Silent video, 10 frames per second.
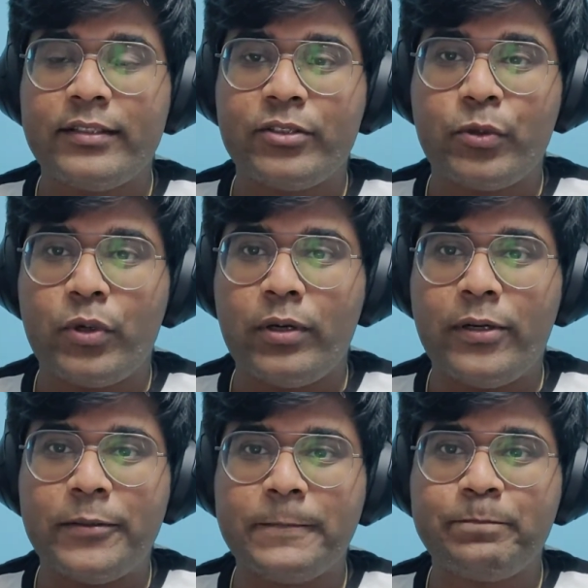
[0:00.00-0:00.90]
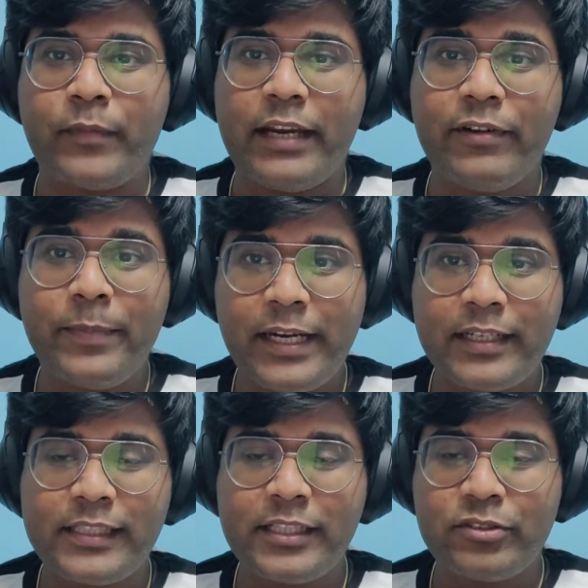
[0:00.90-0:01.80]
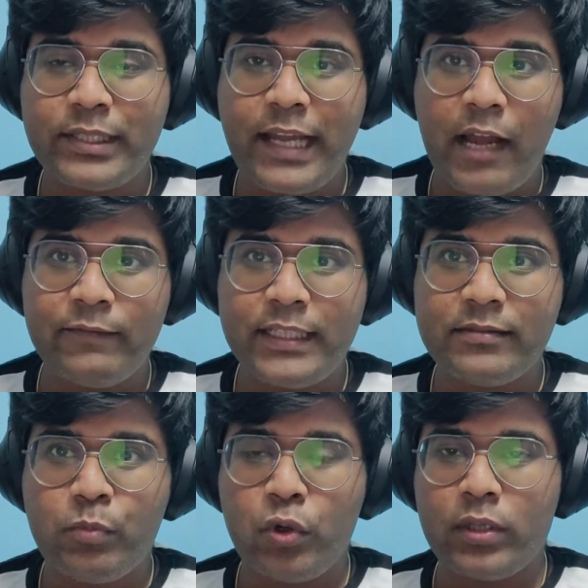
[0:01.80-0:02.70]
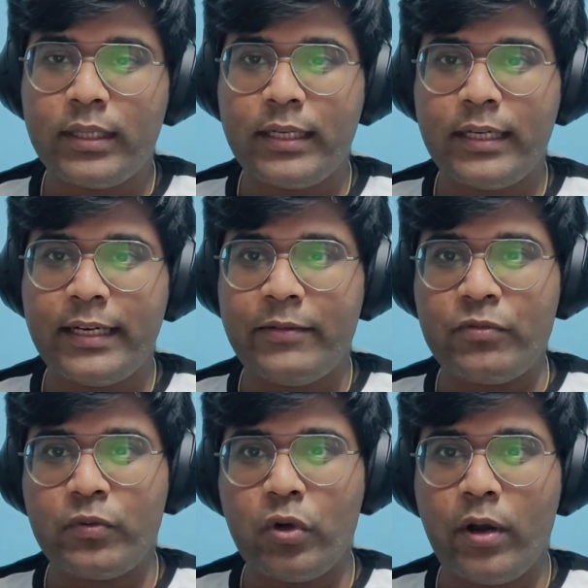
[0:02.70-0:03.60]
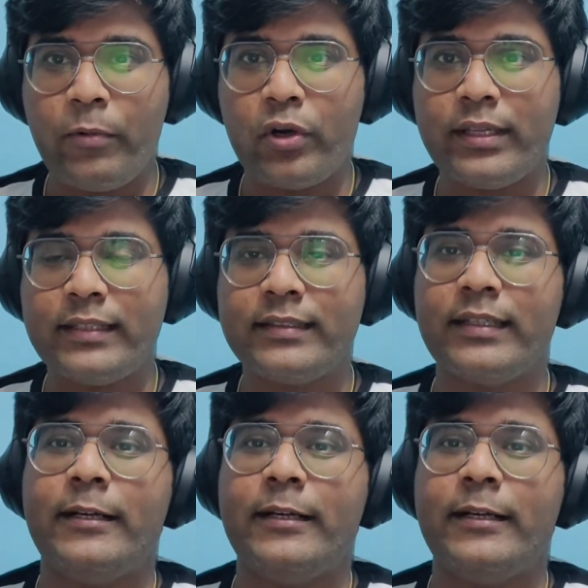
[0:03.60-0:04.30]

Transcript: So it will be interesting to see how these both uh, teams go about this.